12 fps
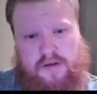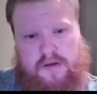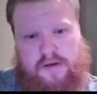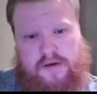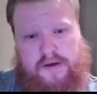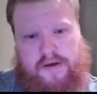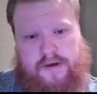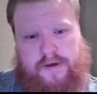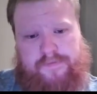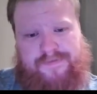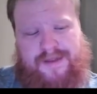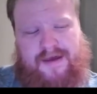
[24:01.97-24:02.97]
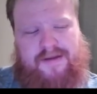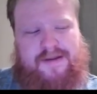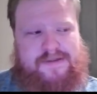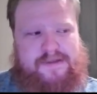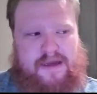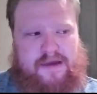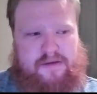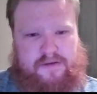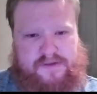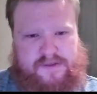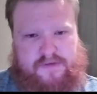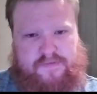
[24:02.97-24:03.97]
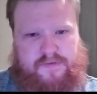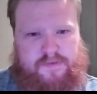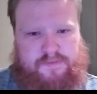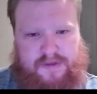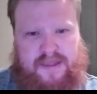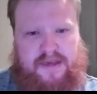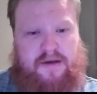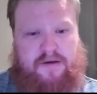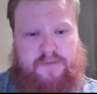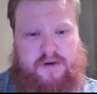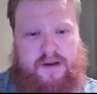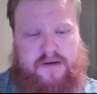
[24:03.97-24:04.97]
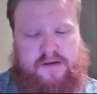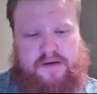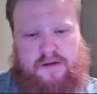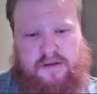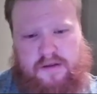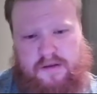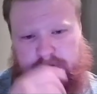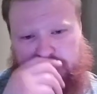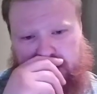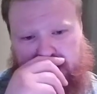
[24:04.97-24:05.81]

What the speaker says: Not exactly. It's the beginning of what I did, but